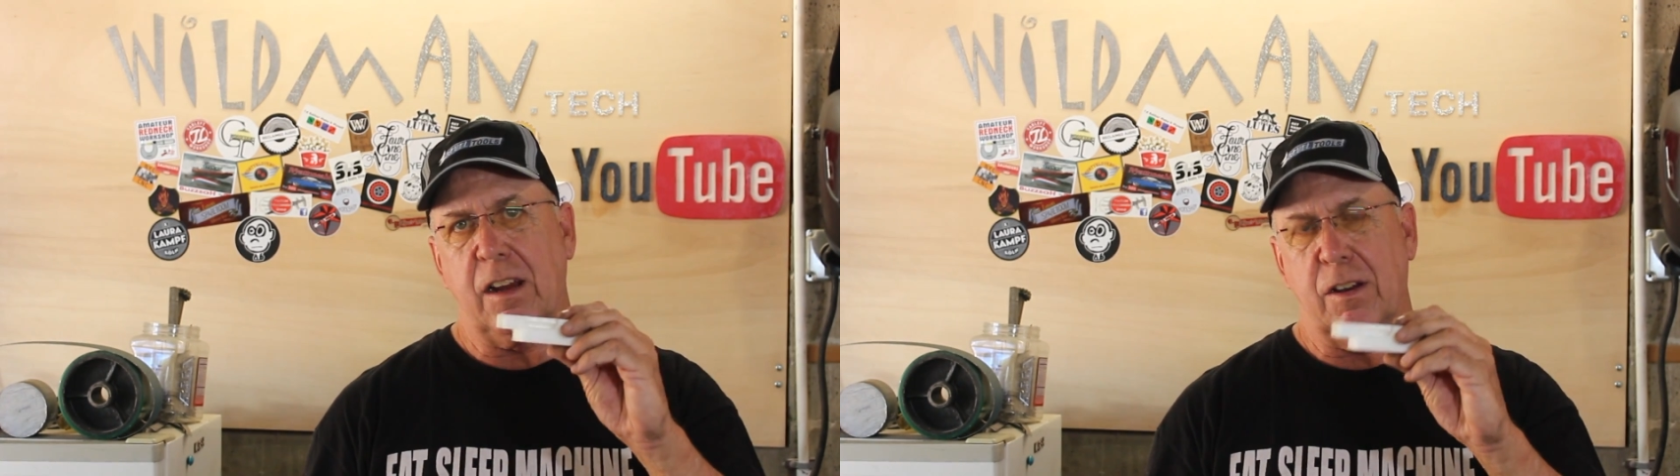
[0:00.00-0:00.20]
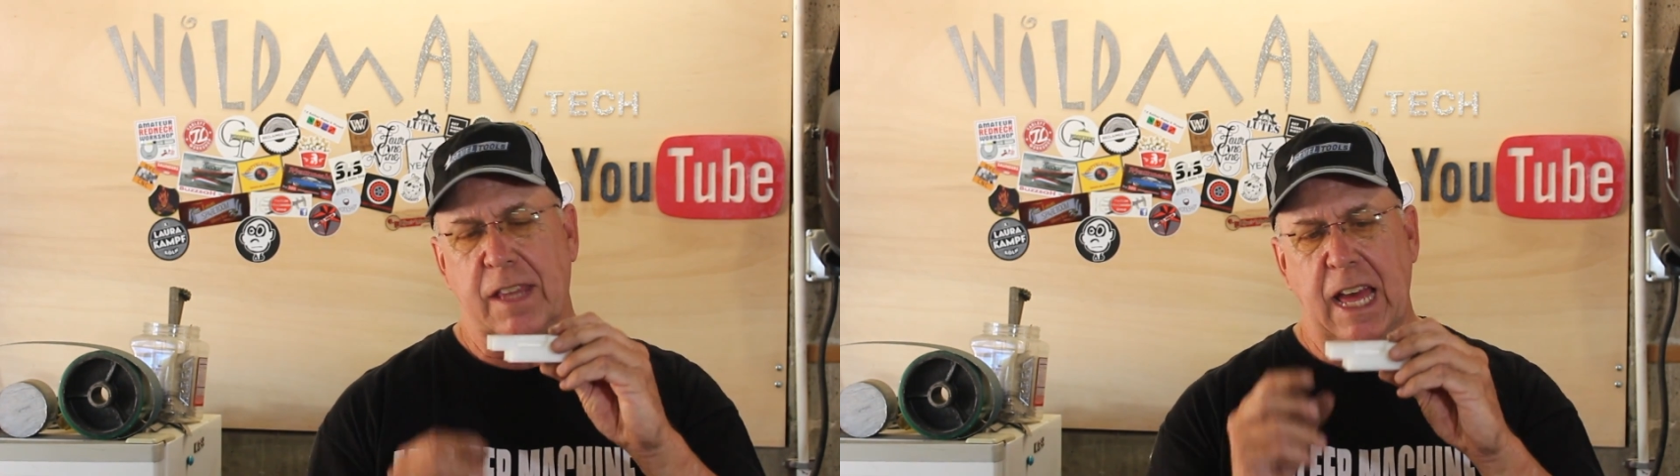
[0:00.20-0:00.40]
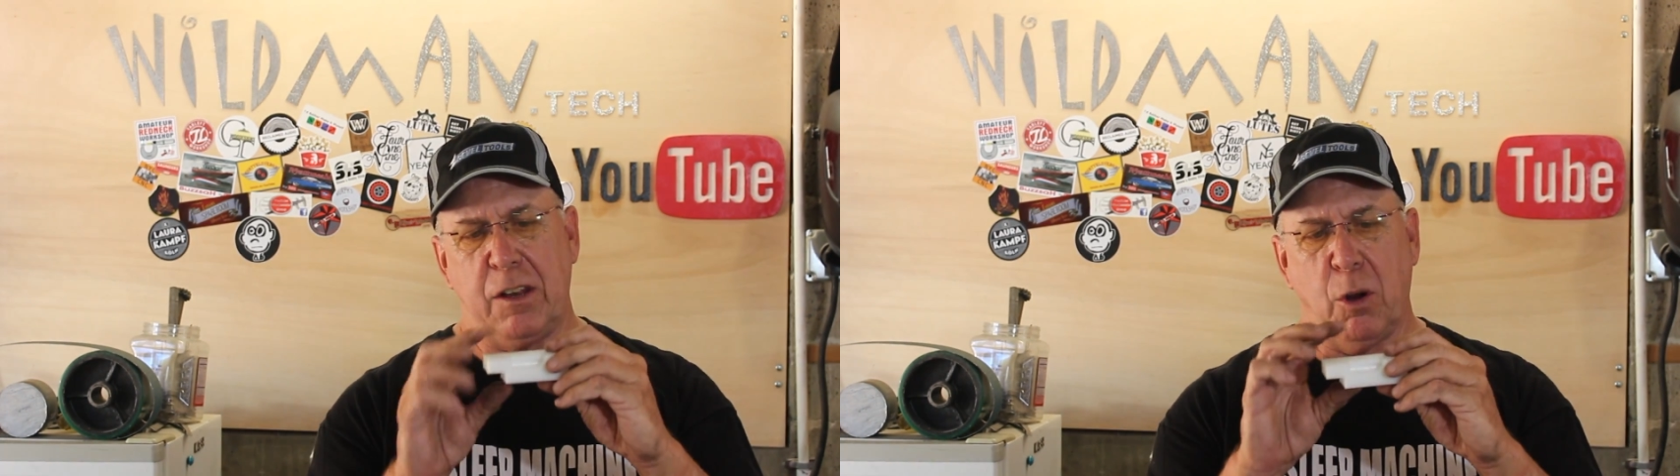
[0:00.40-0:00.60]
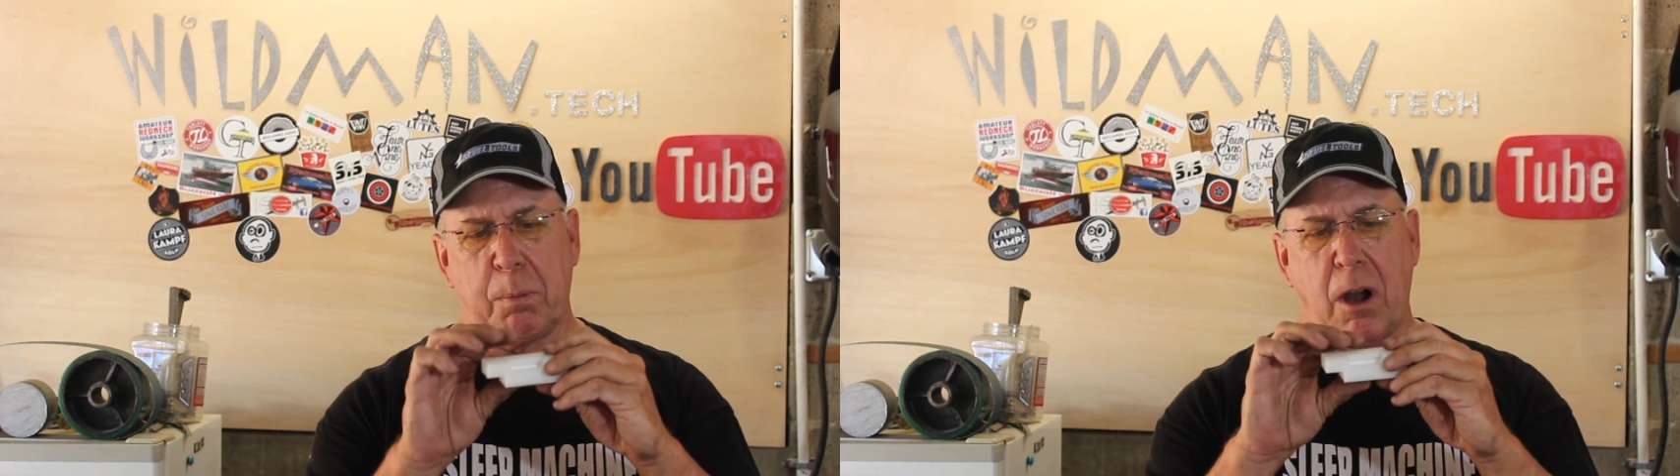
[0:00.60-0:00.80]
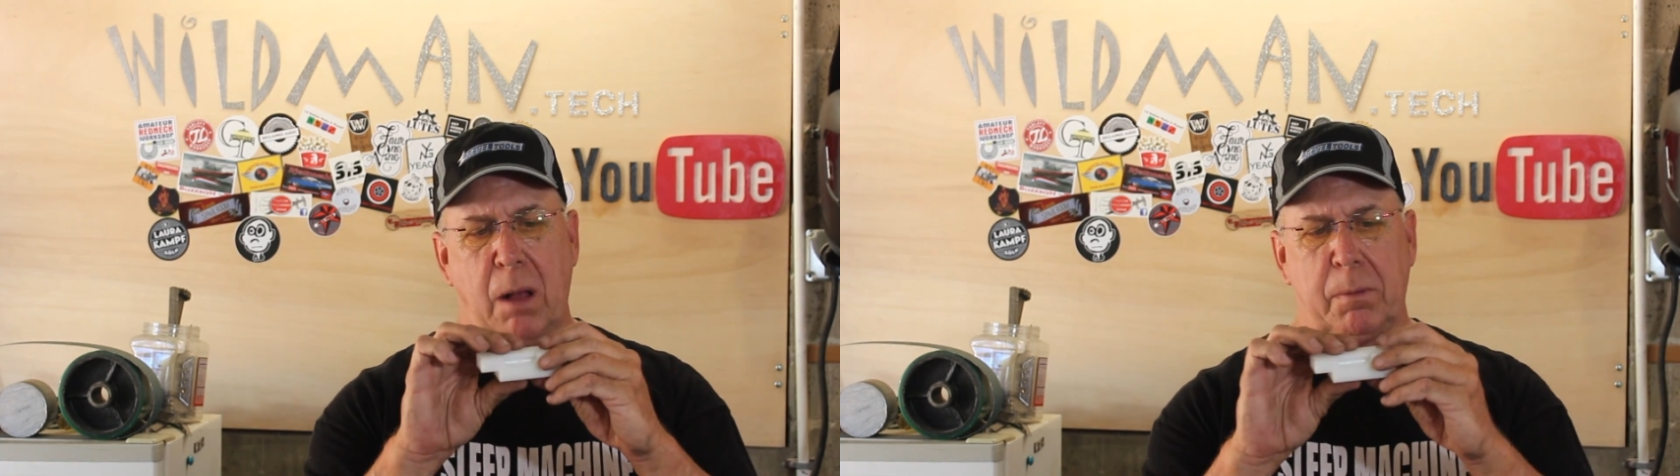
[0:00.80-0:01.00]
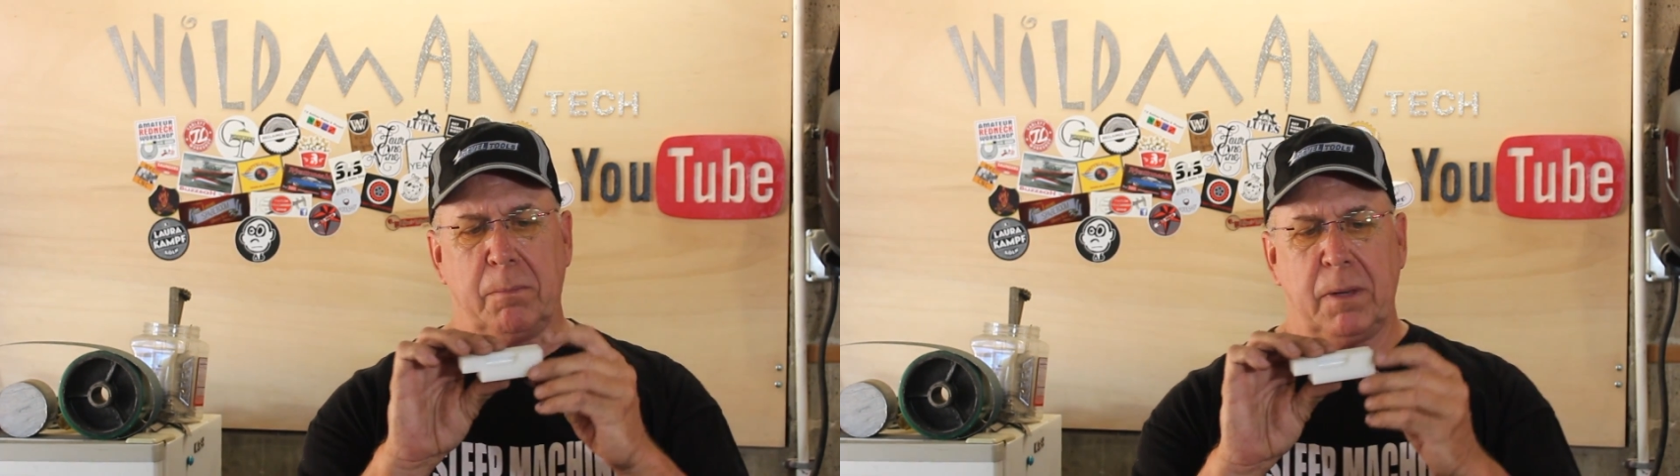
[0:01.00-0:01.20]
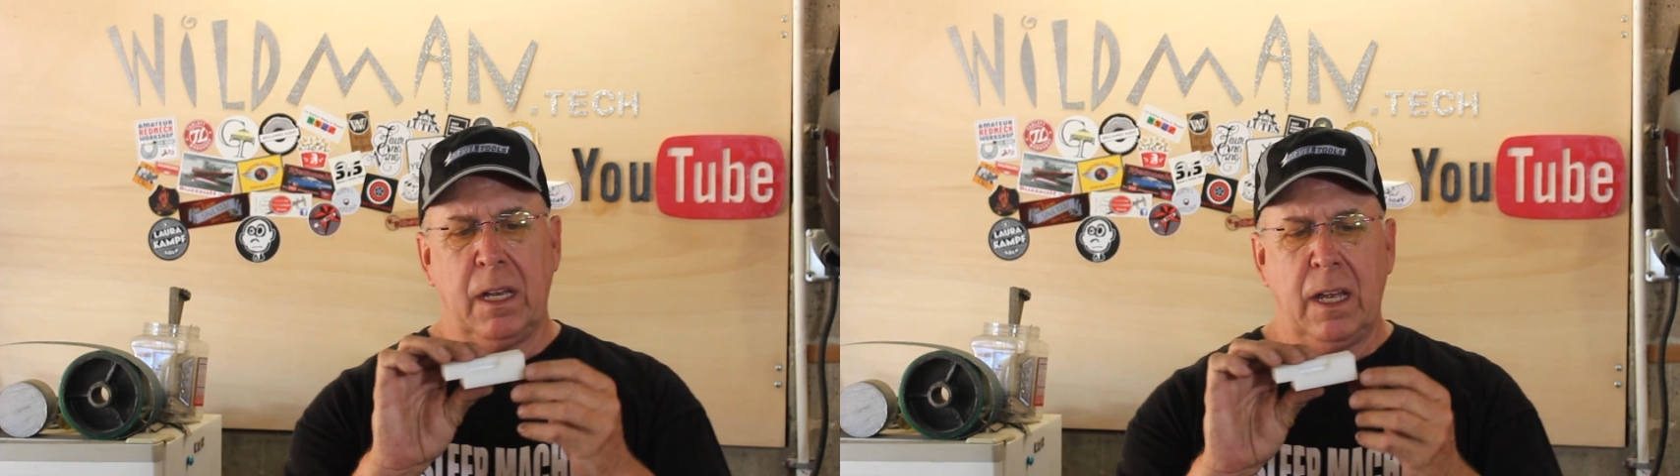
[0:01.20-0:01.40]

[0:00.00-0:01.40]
care of that, no problem.